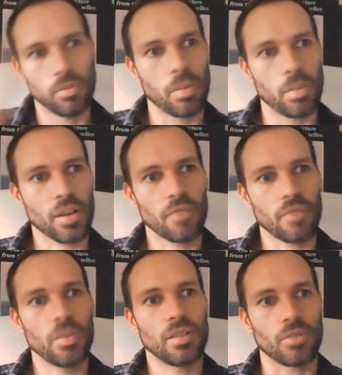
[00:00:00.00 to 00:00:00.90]
bucket of
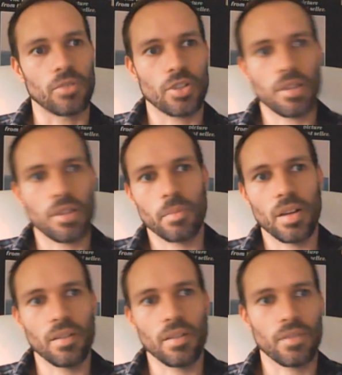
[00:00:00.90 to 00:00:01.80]
meat into a shark
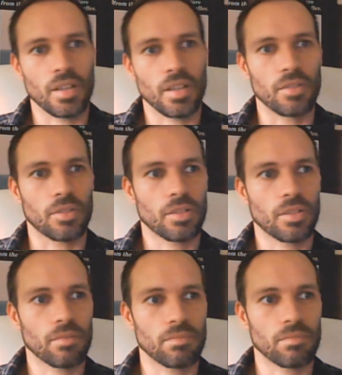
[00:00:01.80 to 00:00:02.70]
mouth, and
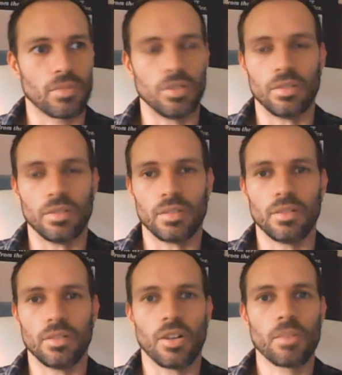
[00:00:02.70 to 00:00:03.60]
the
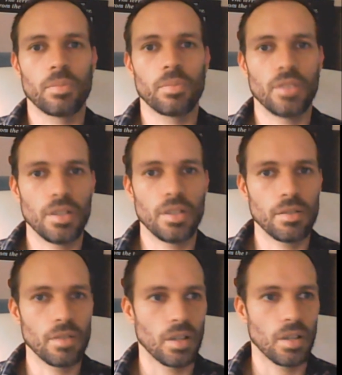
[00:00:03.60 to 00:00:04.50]
harpooner,
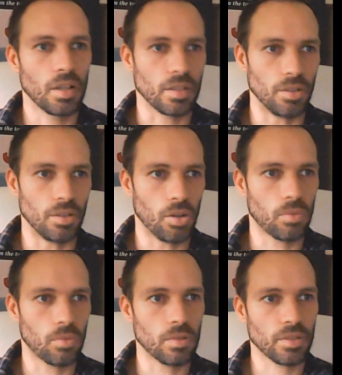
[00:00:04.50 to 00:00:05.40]
the
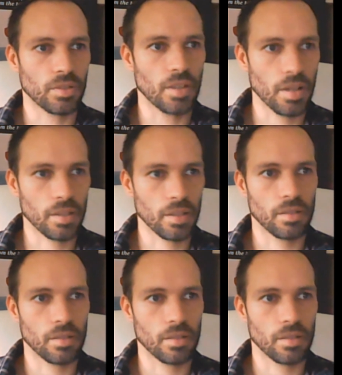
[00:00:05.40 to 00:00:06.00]
awkward guy,